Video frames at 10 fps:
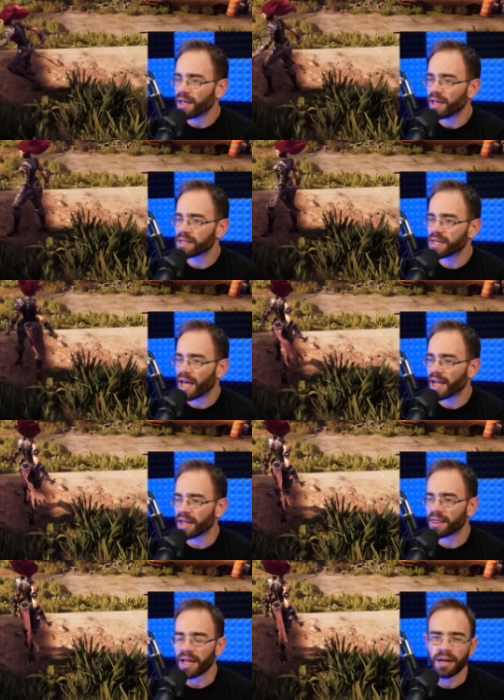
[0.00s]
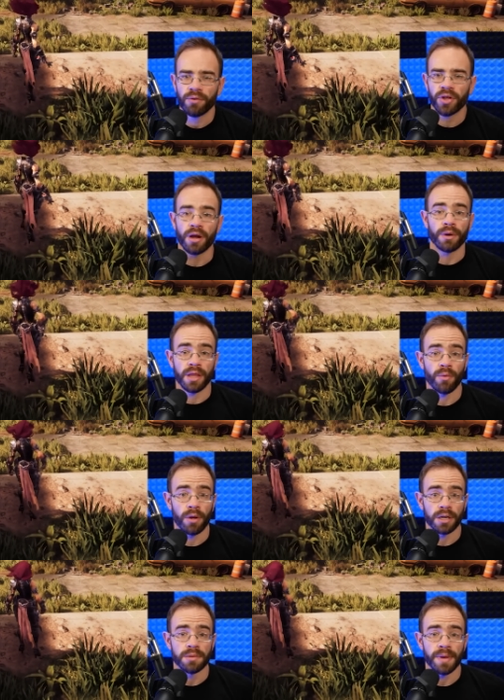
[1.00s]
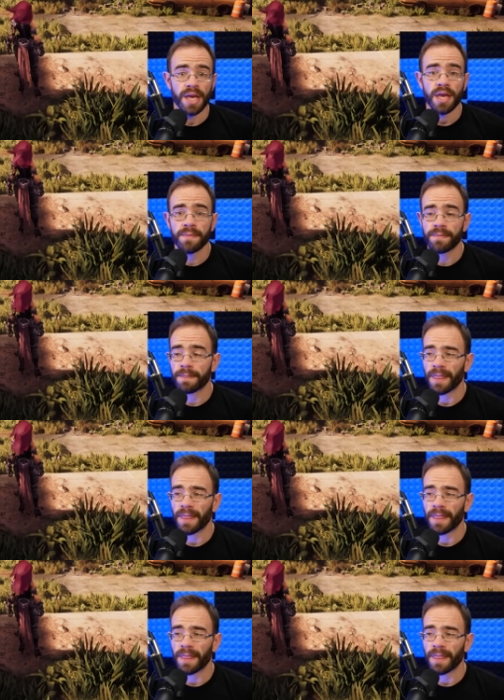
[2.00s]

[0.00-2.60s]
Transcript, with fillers: is that they didn't really know what they wanted to be,